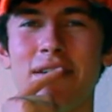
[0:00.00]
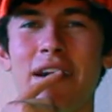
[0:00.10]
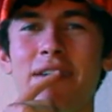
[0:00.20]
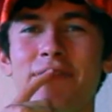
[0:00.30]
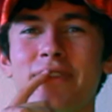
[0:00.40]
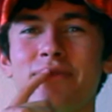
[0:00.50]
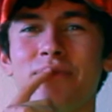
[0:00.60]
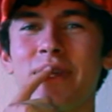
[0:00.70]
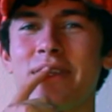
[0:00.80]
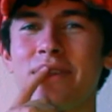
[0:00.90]
I haven't
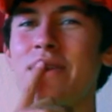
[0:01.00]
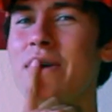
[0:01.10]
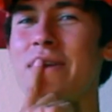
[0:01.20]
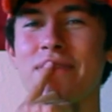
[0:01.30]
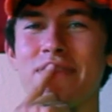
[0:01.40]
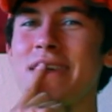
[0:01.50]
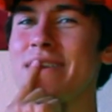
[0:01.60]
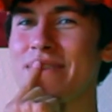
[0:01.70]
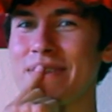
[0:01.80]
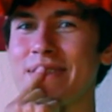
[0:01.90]
written all of the
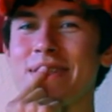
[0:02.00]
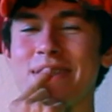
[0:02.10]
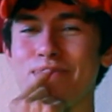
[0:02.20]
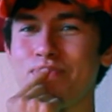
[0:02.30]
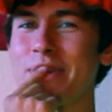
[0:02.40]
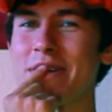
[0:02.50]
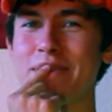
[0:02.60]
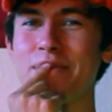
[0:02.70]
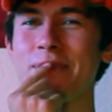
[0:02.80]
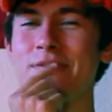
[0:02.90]
entries yet, but